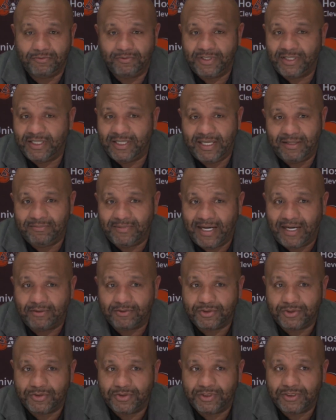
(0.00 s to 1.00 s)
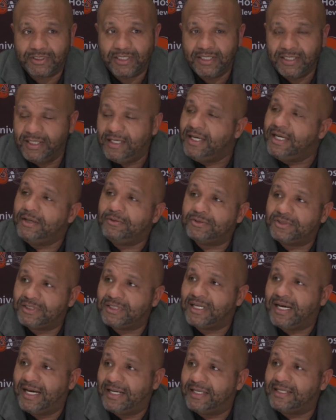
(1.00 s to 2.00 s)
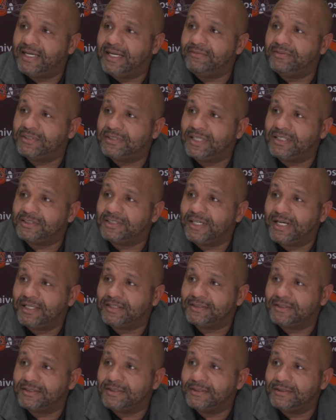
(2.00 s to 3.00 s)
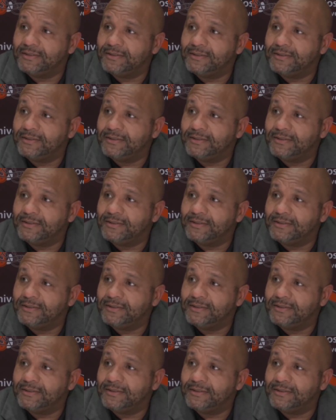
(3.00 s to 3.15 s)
And when it came down to it, he was the guy that gave us that chance.